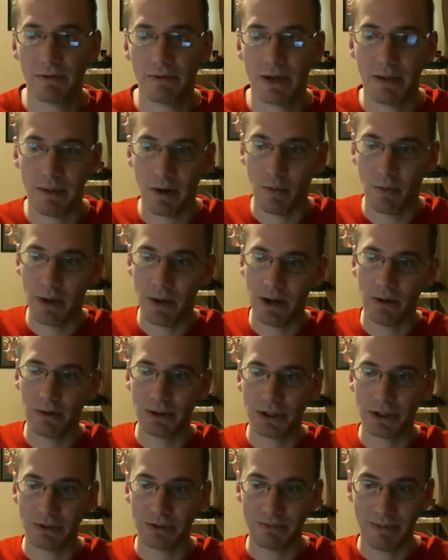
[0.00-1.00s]
wheel,
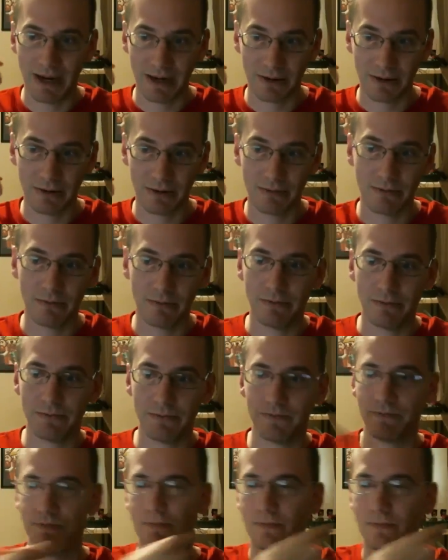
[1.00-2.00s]
which is back
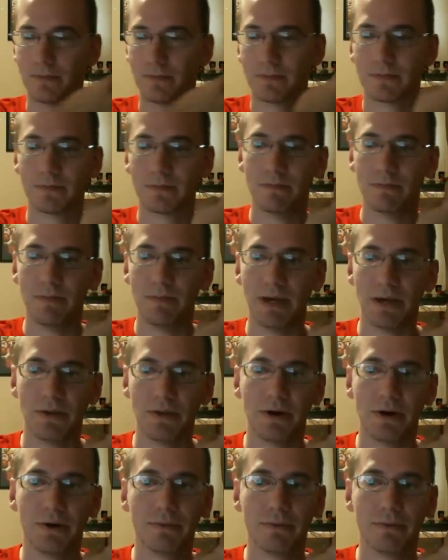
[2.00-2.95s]
there.